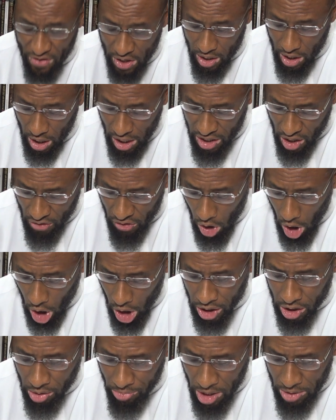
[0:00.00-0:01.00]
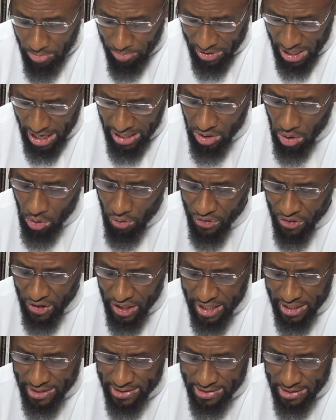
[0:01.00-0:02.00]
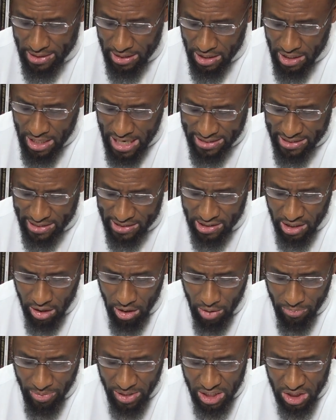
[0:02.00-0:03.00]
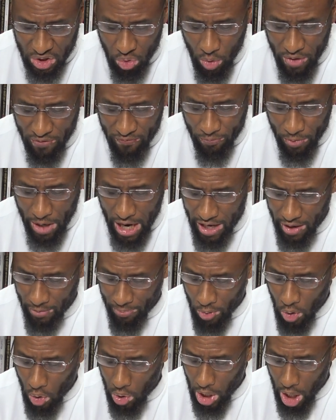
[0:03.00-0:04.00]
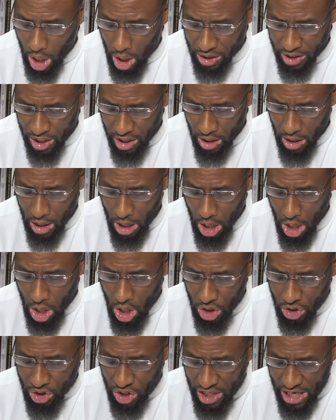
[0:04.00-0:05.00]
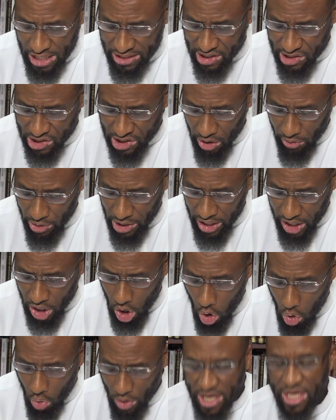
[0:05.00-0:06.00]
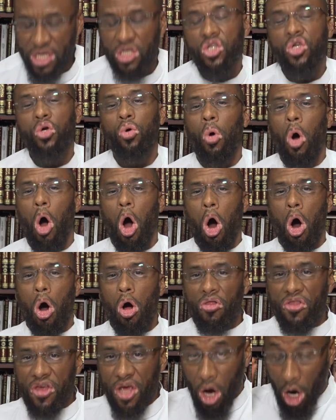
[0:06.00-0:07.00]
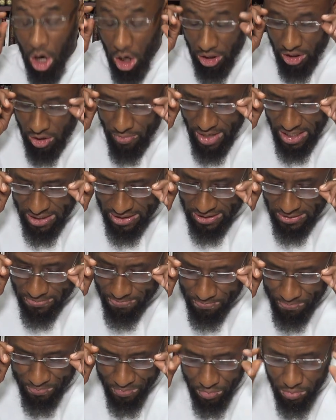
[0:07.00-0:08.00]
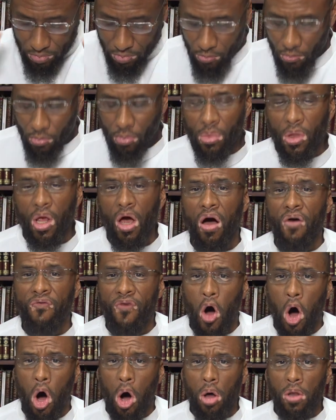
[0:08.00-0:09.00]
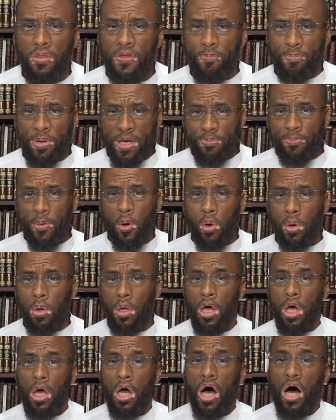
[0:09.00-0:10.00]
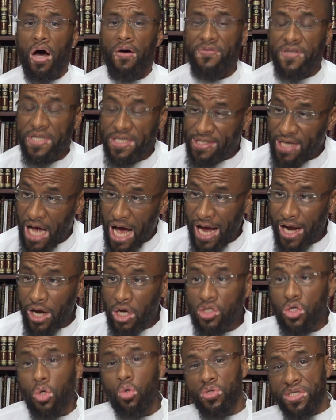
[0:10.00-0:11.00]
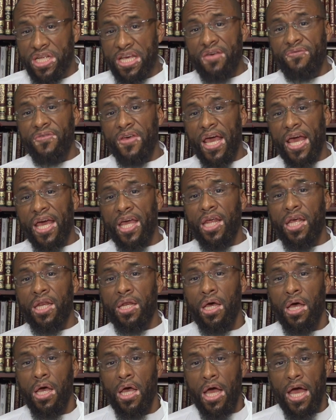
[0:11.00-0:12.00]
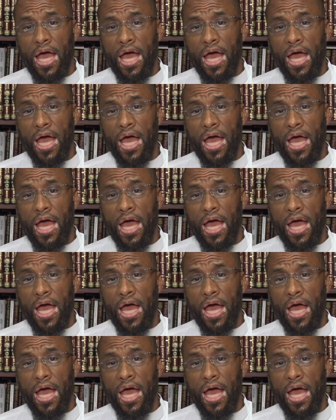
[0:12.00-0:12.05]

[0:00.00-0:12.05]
a, another argument, but I don't think it's necessary because we kind of prolonged it to necessarily go into all the arguments of all the people of desires who deviated